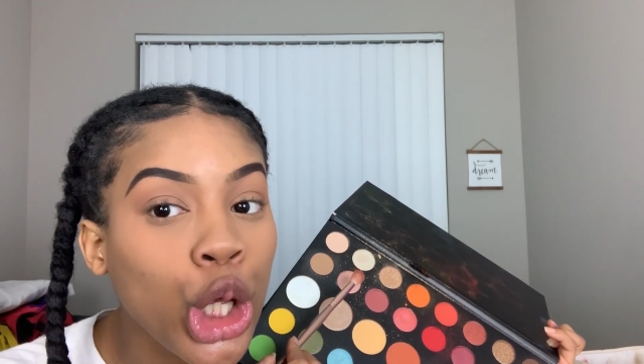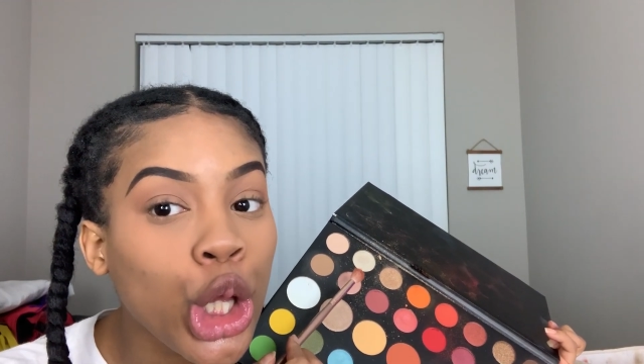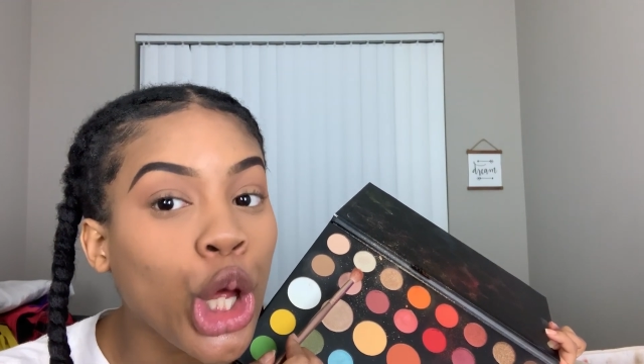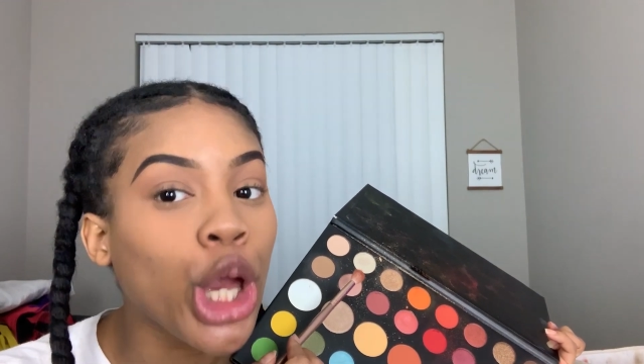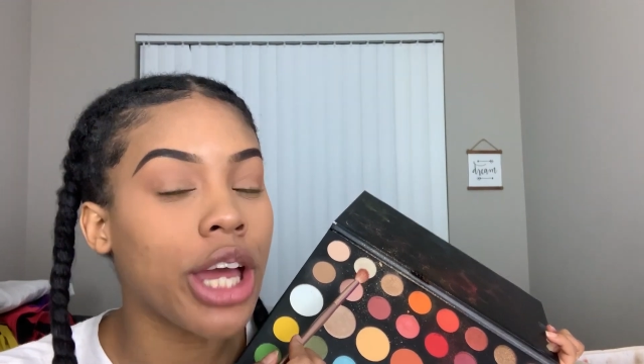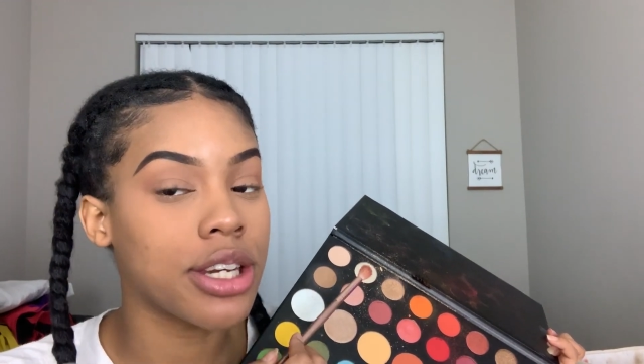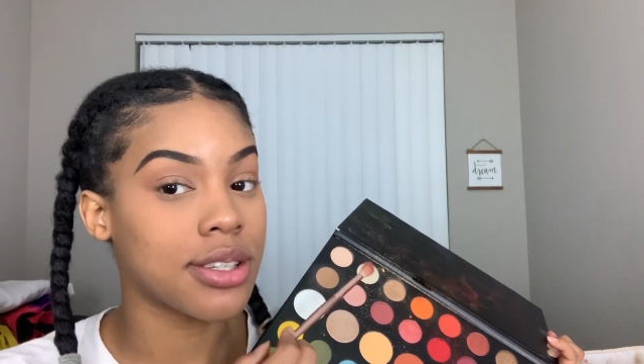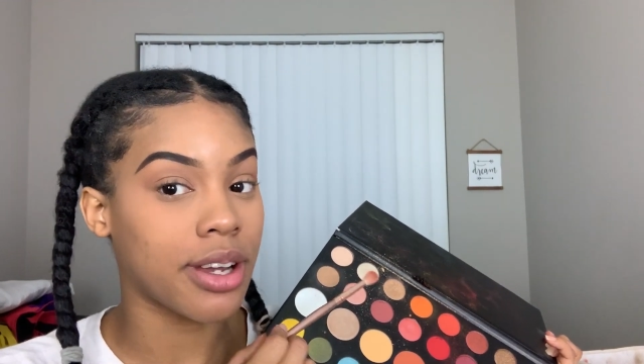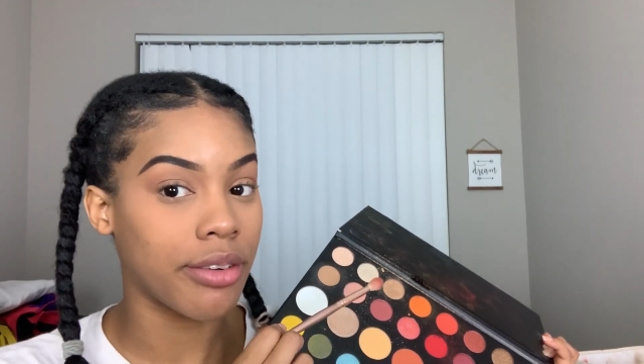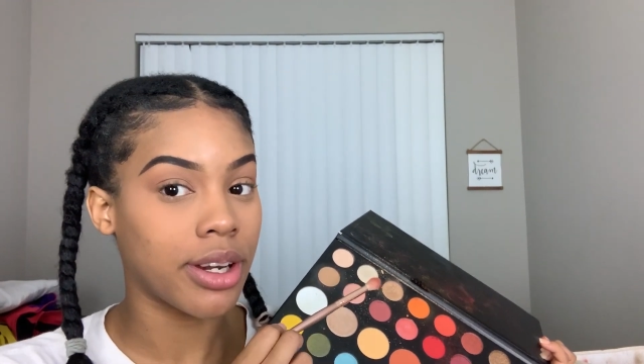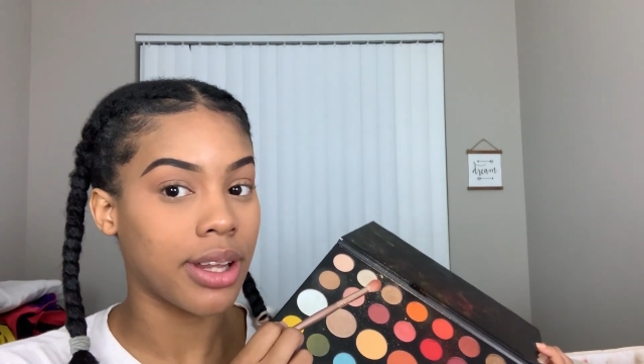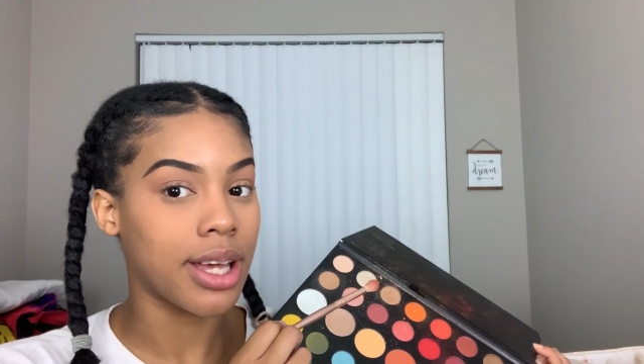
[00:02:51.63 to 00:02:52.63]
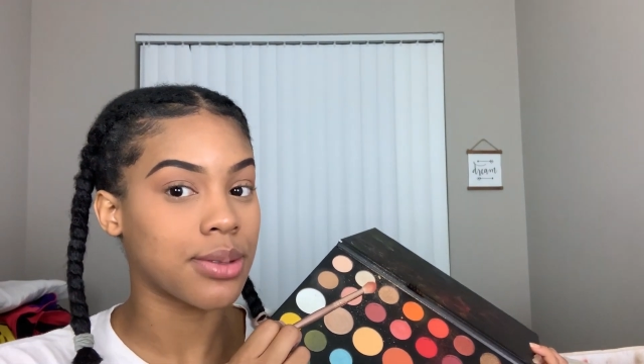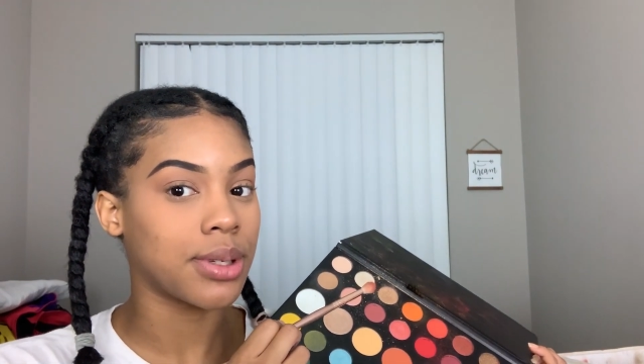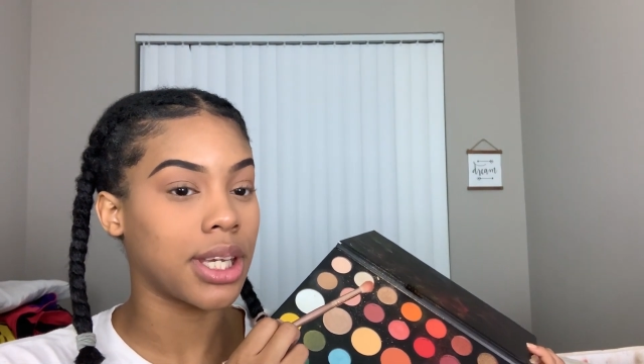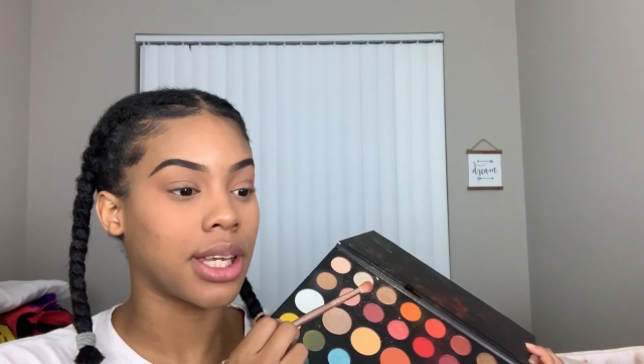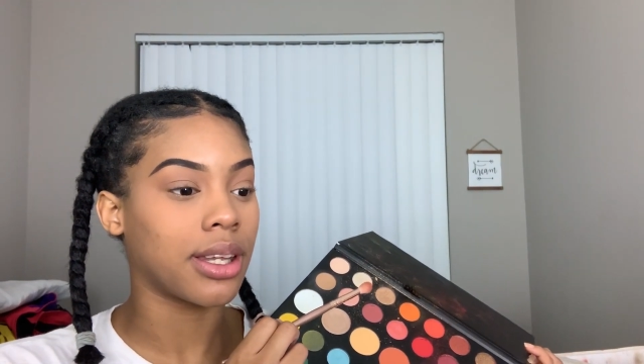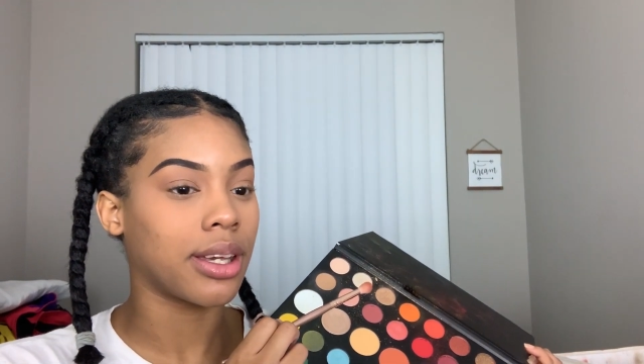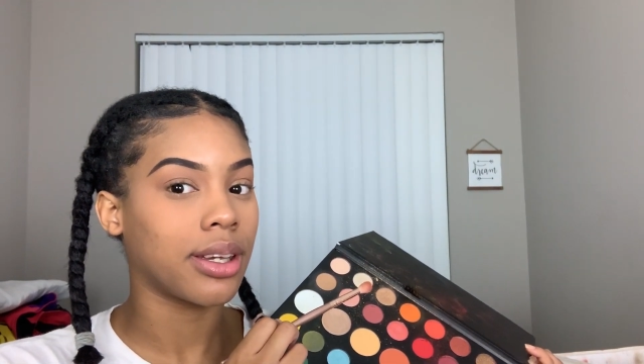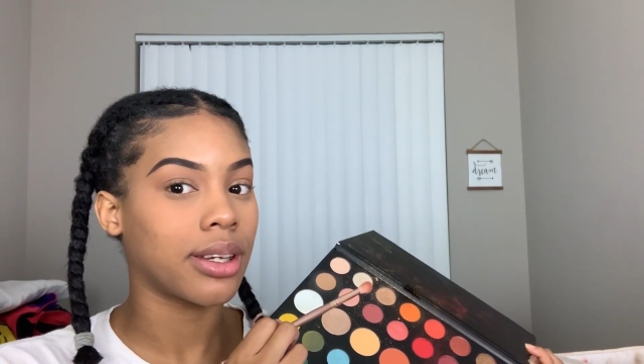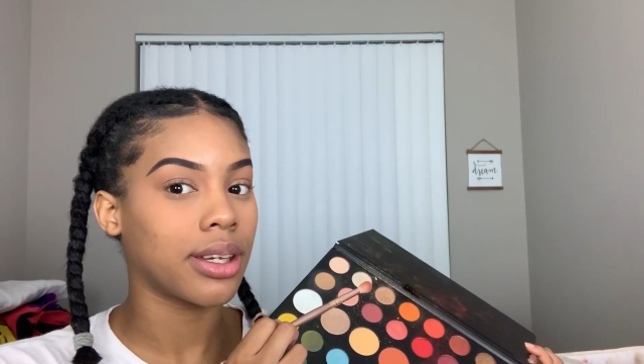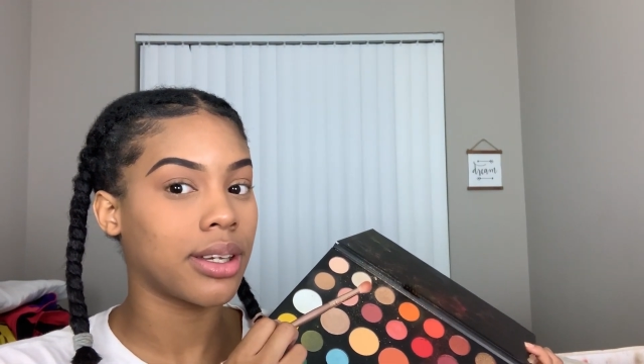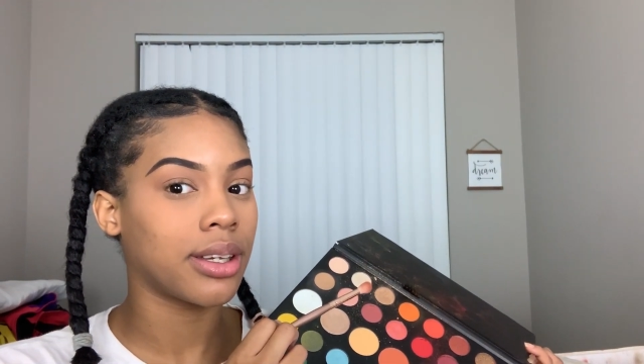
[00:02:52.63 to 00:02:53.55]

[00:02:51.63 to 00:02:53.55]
Like, I discovered it last week and like